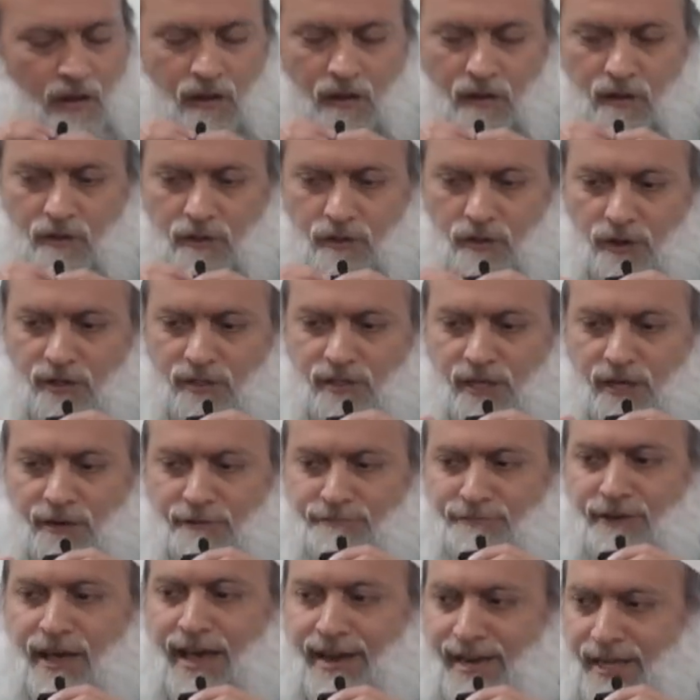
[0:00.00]
So it's an
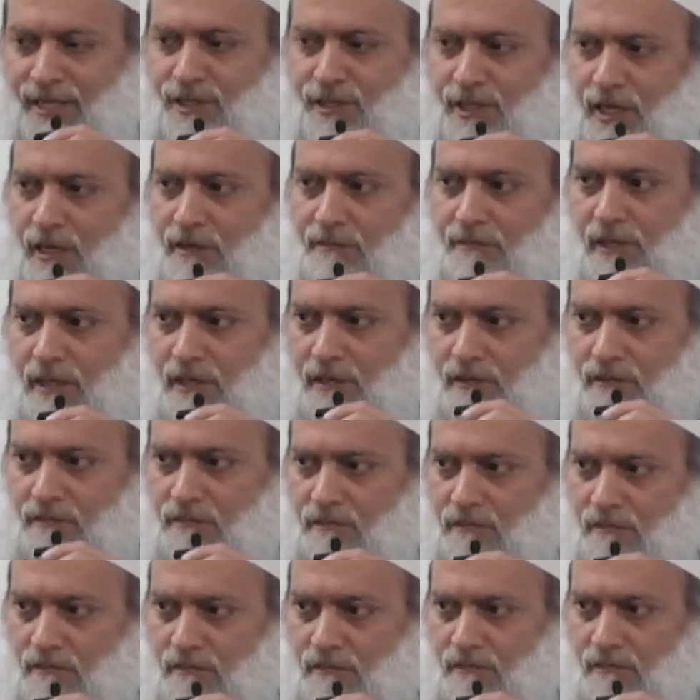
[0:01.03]
emphatic statement.
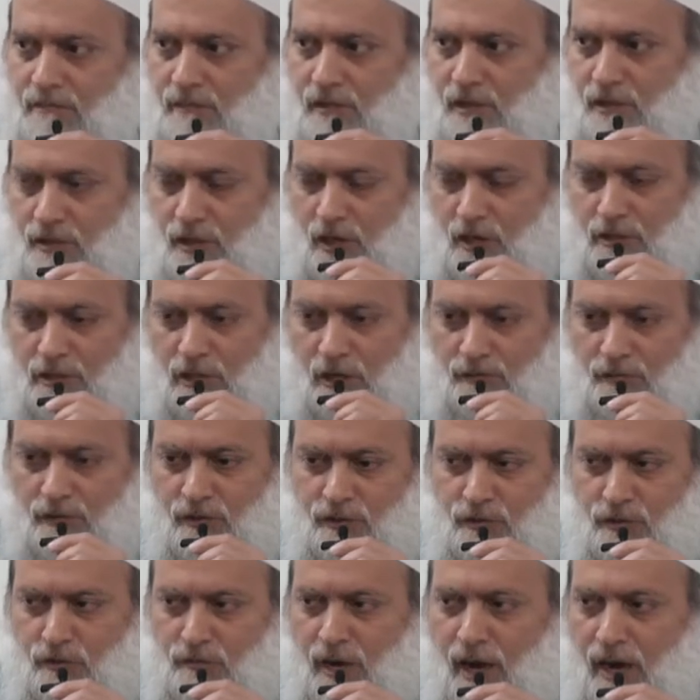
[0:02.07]
It starts off with
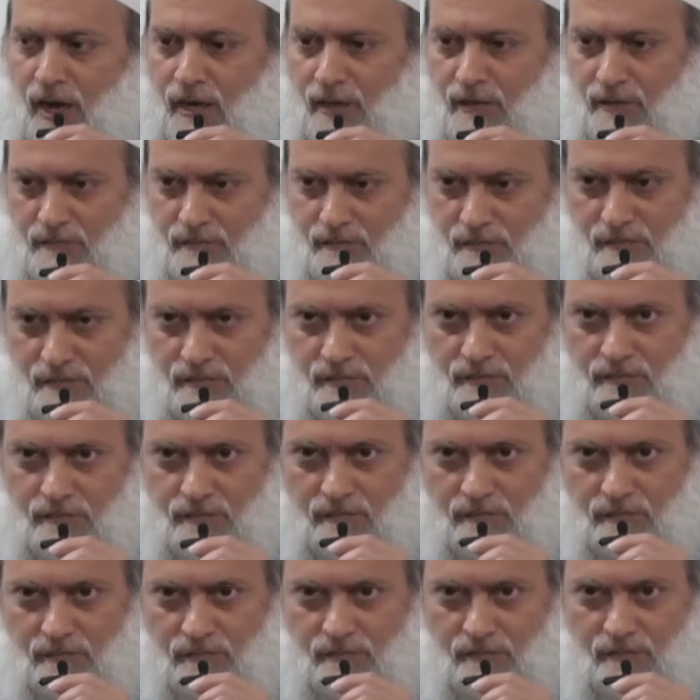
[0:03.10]
Subhan.
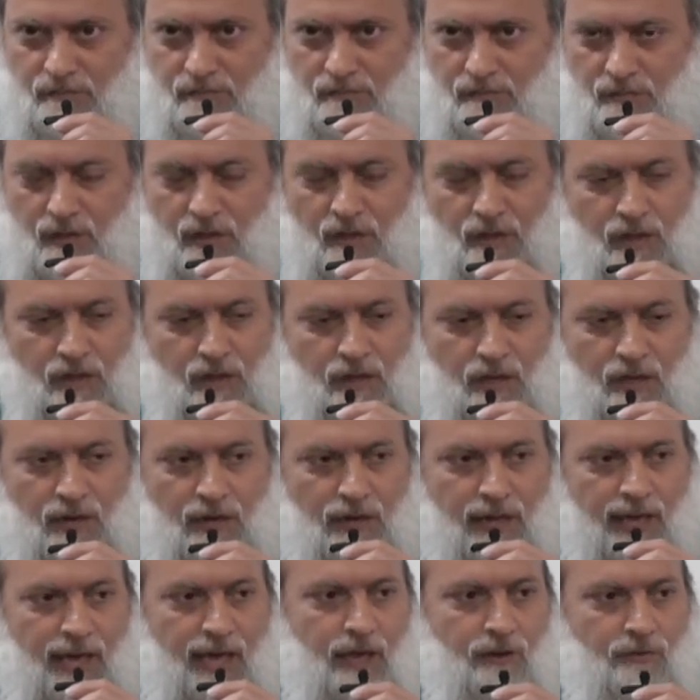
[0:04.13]

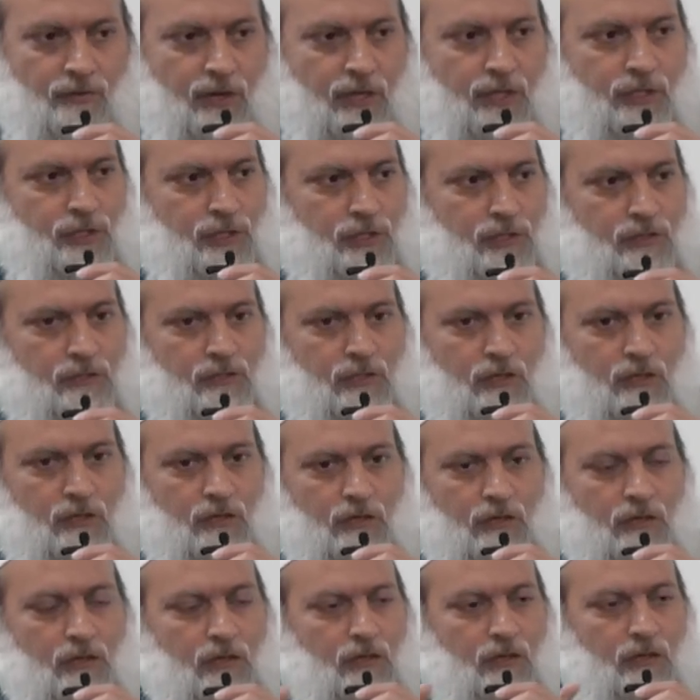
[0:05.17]
In language,
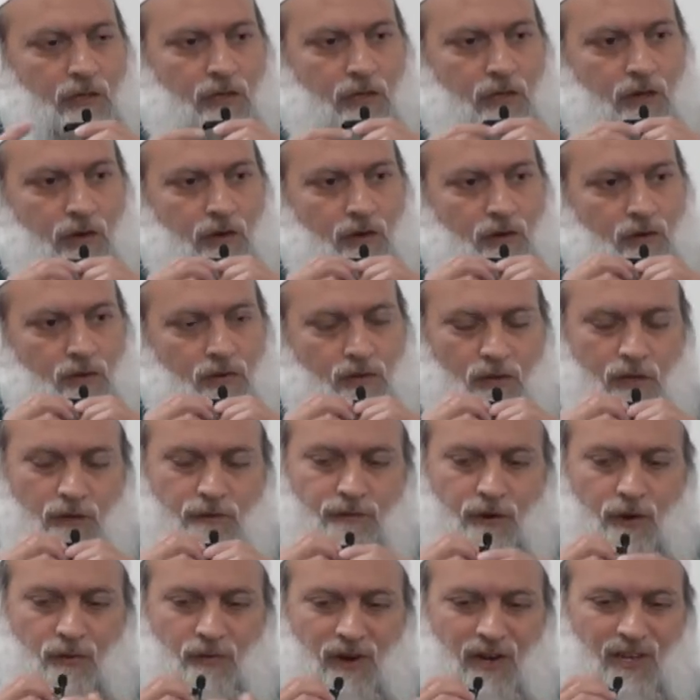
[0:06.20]
you know,
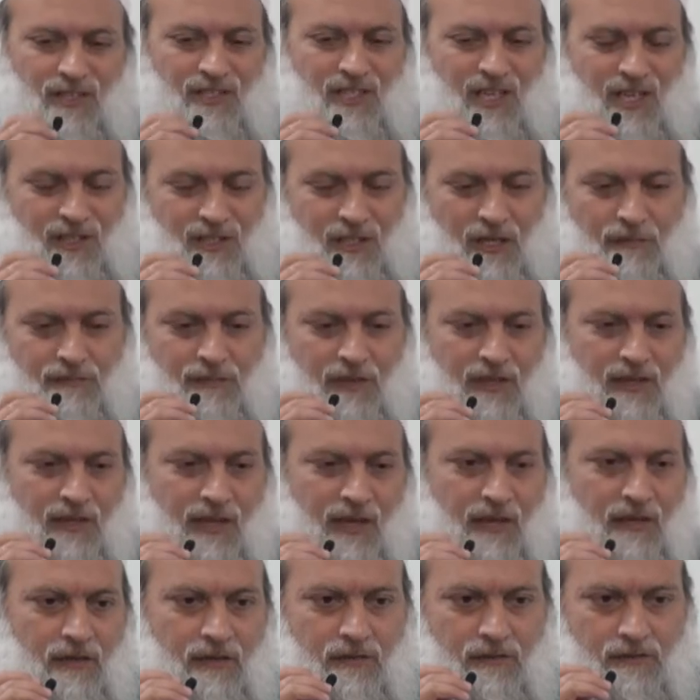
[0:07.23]
if I want to say something
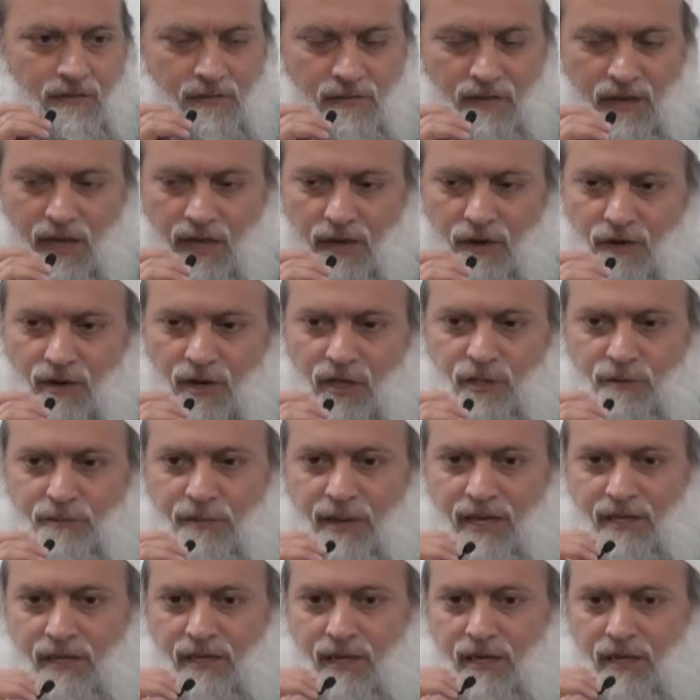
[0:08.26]
that I don't
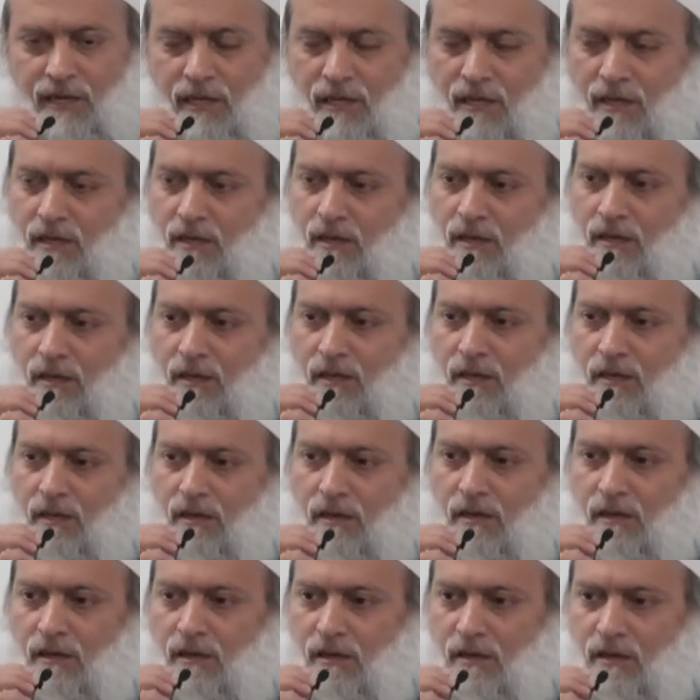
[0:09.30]
expect
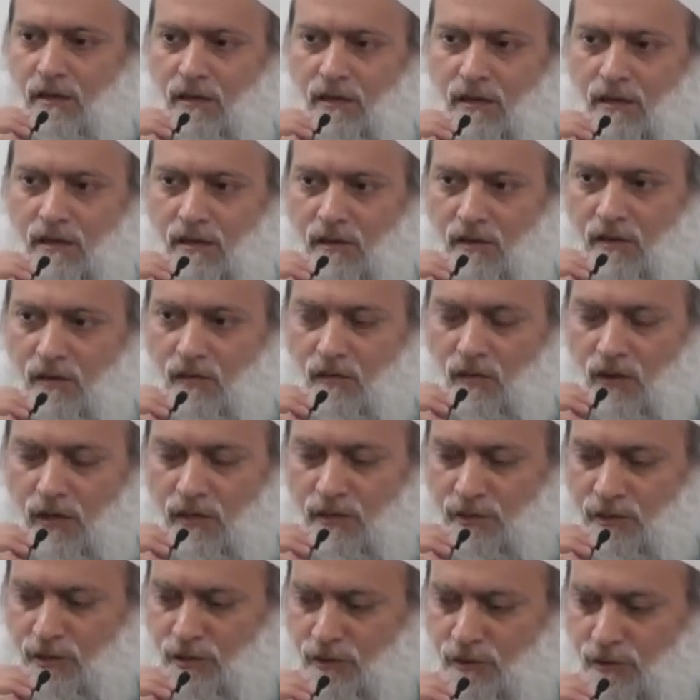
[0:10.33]

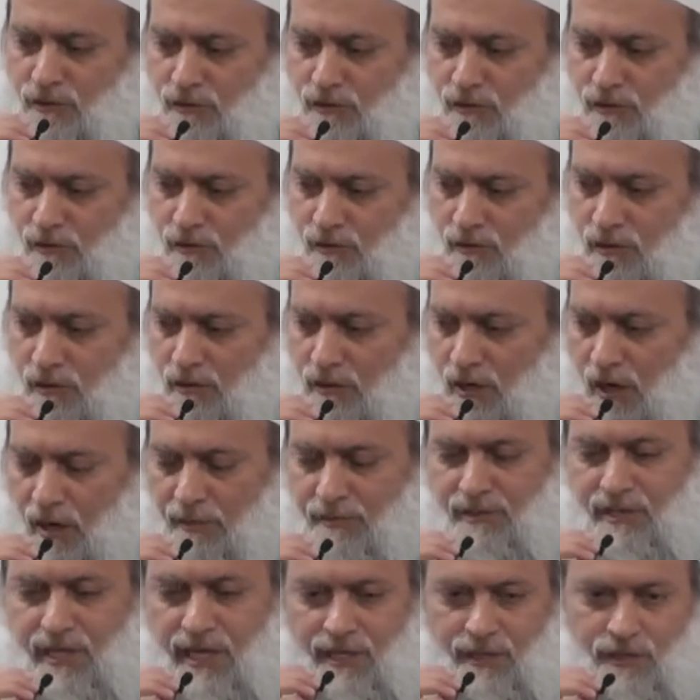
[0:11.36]
anyone to
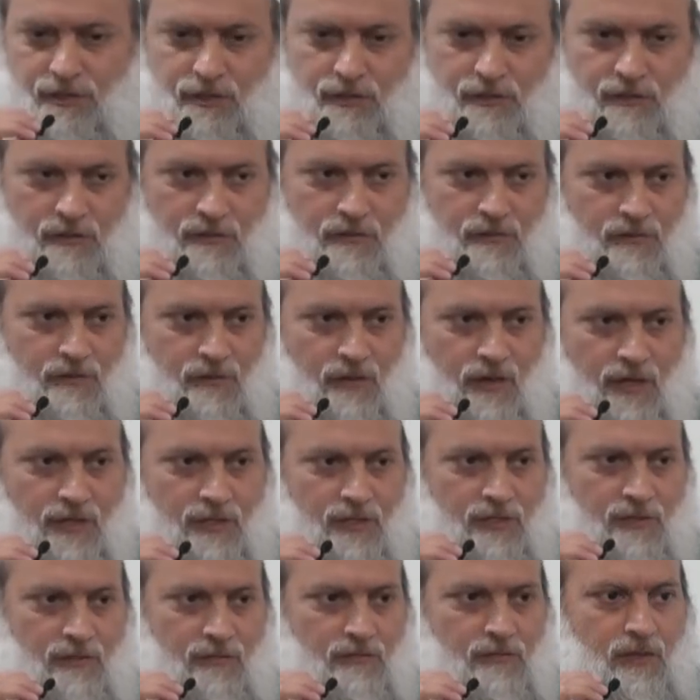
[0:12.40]
object to, you know, I
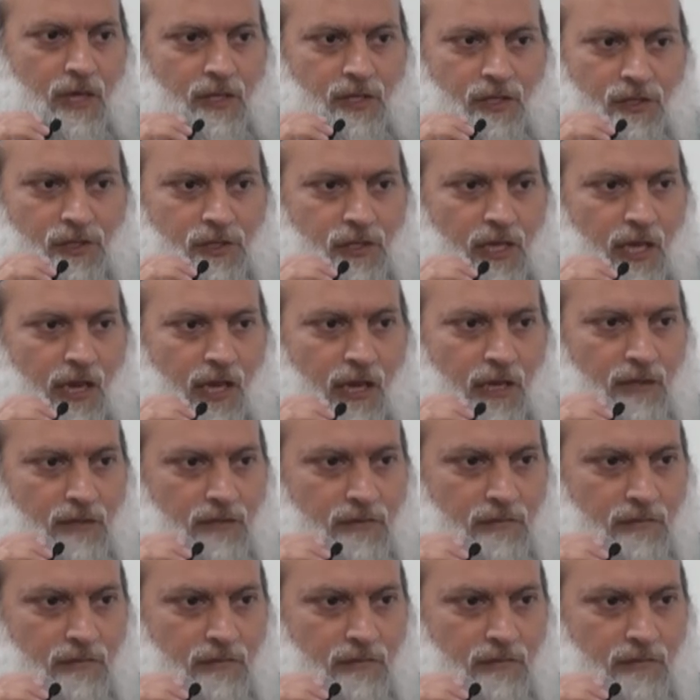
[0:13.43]
just say it.